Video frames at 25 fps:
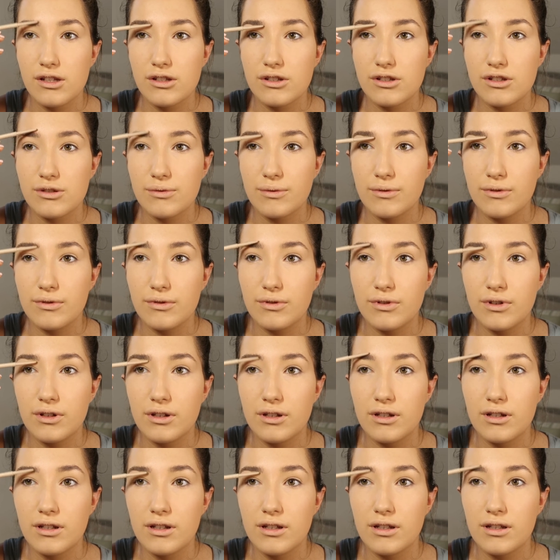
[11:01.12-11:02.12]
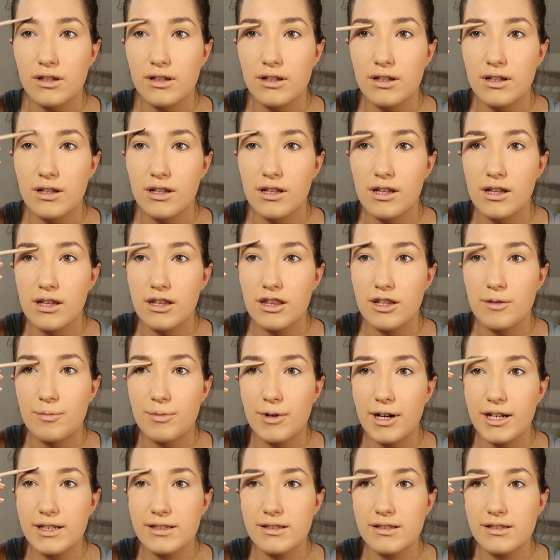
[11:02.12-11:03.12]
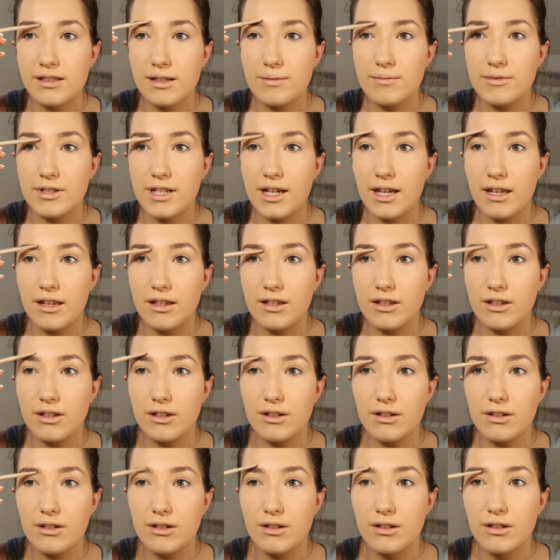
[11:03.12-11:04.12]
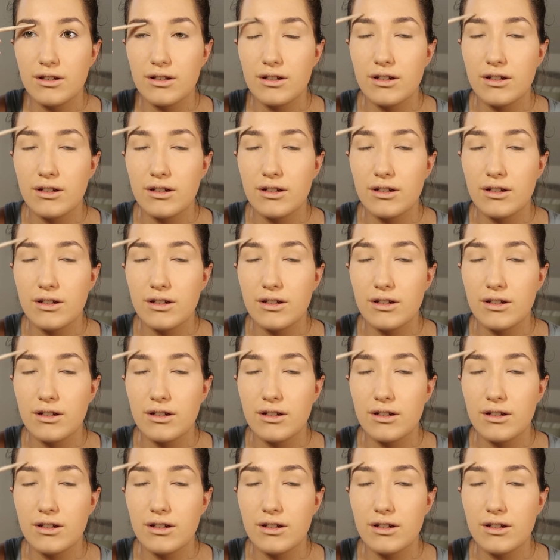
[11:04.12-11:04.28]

so the prices I'm telling you